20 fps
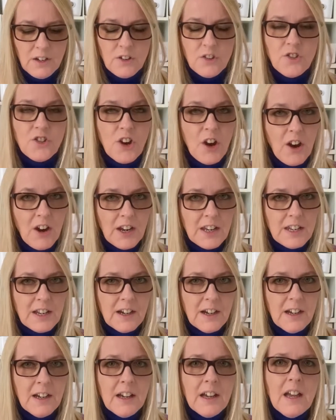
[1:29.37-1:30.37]

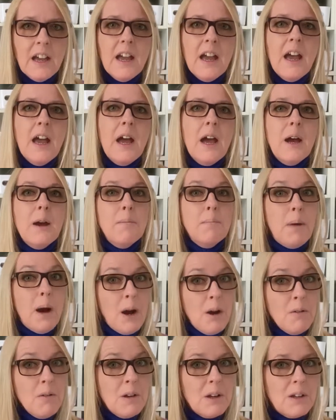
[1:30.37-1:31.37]
China,
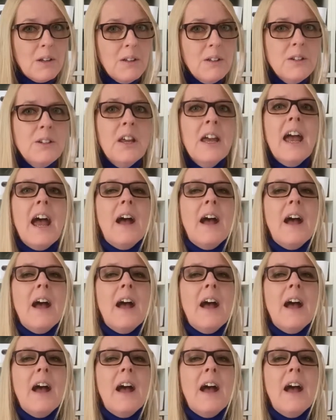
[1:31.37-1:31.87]
Poland,